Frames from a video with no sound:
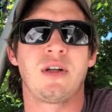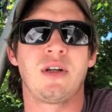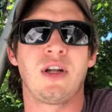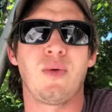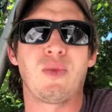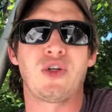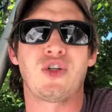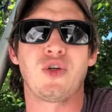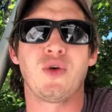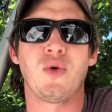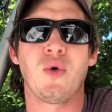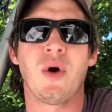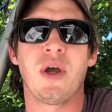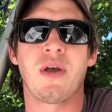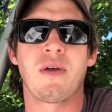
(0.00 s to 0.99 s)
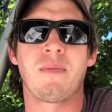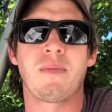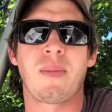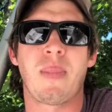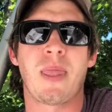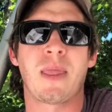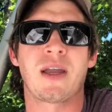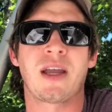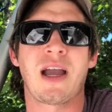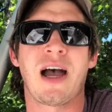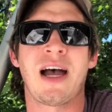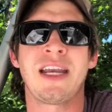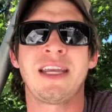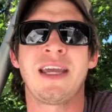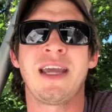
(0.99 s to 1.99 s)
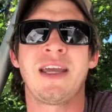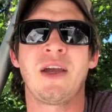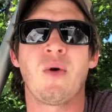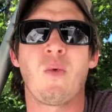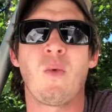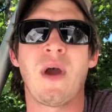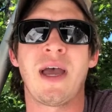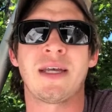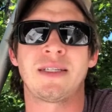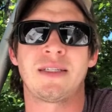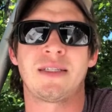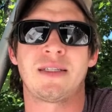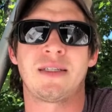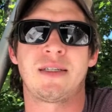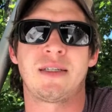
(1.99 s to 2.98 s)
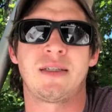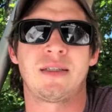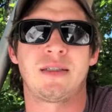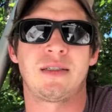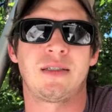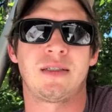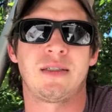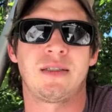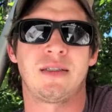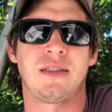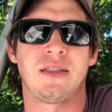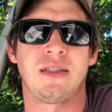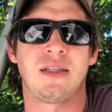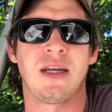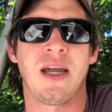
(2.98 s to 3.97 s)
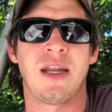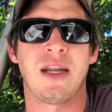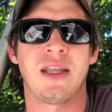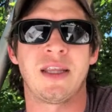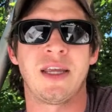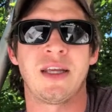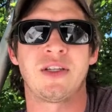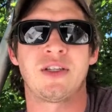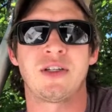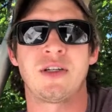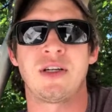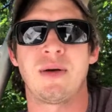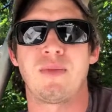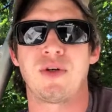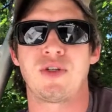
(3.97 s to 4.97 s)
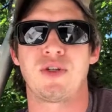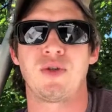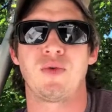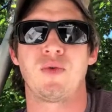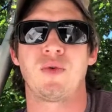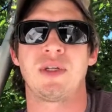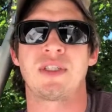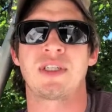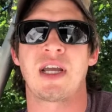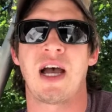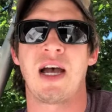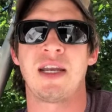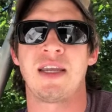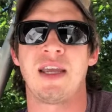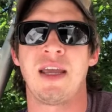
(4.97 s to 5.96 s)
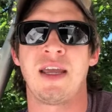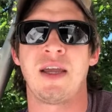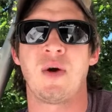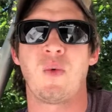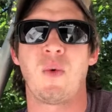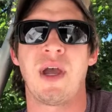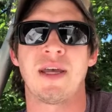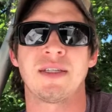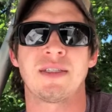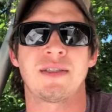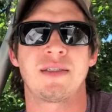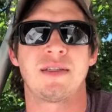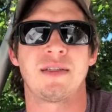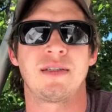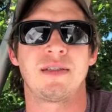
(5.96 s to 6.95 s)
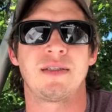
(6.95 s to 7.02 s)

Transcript: Number two, Kanye West. Again, the answer to number two is Kanye West.